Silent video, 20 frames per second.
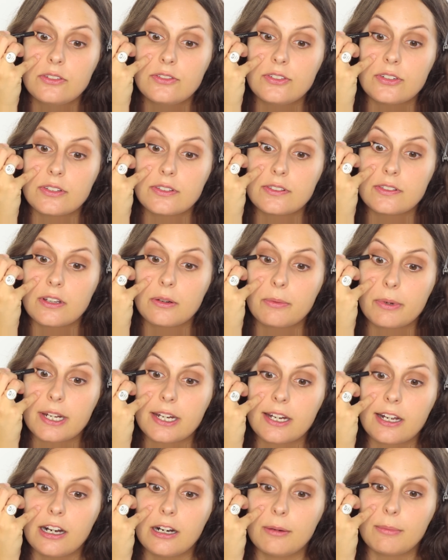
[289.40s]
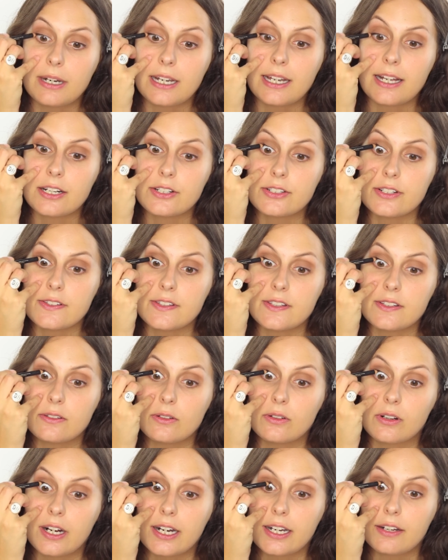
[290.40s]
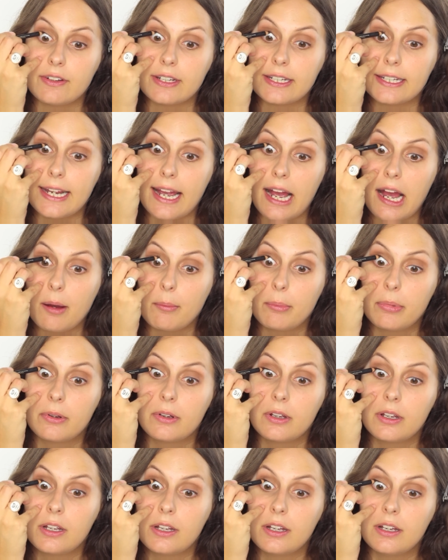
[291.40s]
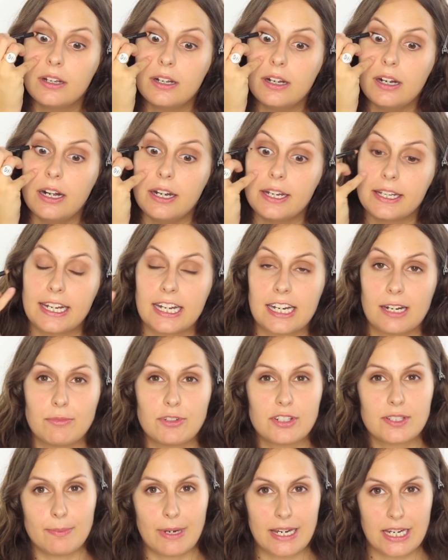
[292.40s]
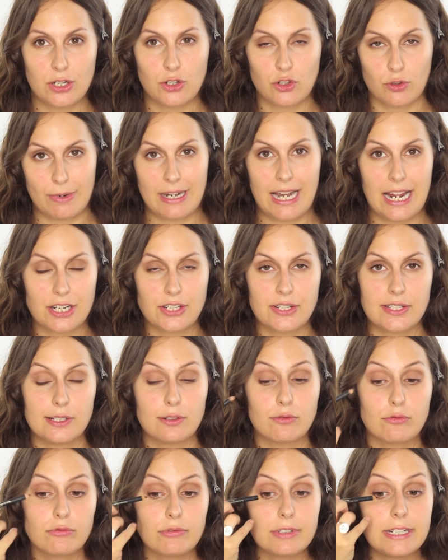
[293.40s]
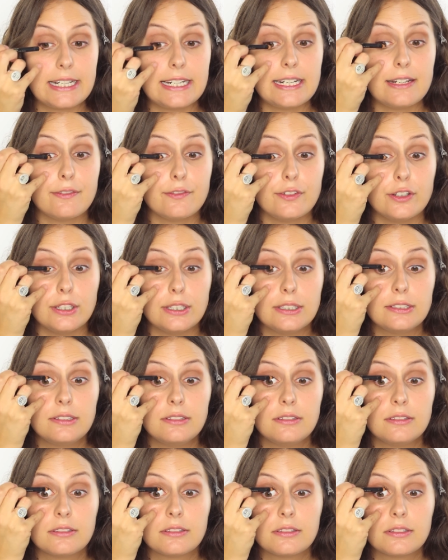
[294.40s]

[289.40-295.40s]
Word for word: just so when I curl my lashes, there's not kind of a gap. And again, I'm just making sure my lashes look really full.